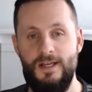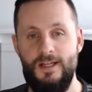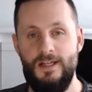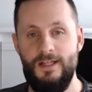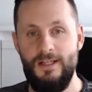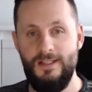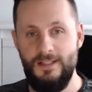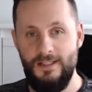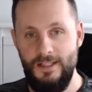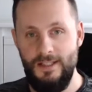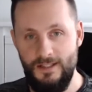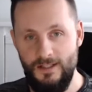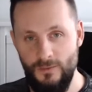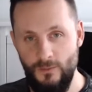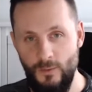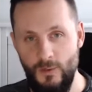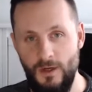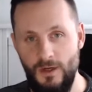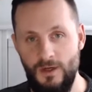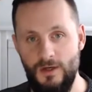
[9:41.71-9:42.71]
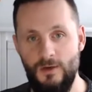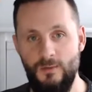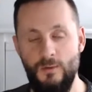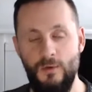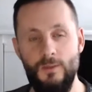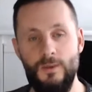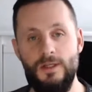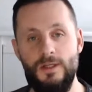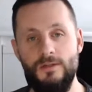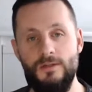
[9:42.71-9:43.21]
Let's get to work on what
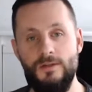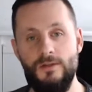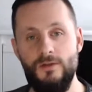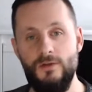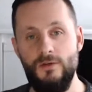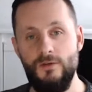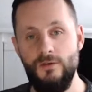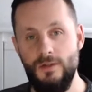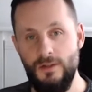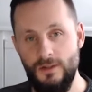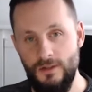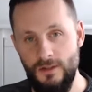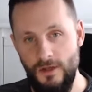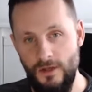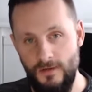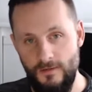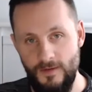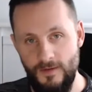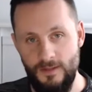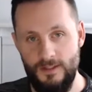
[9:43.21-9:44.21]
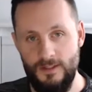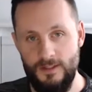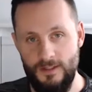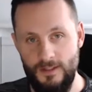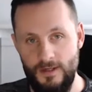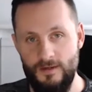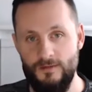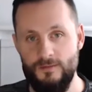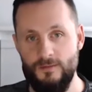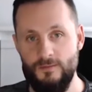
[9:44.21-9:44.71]
we need to do to serve
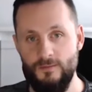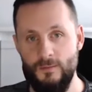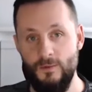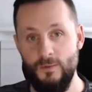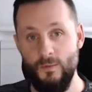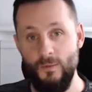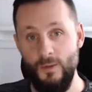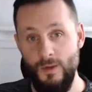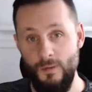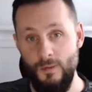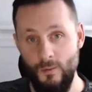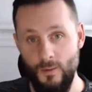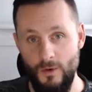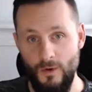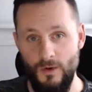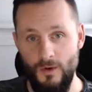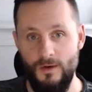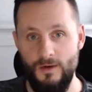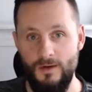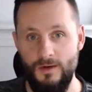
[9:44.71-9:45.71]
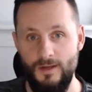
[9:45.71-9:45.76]
ourselves and what we want,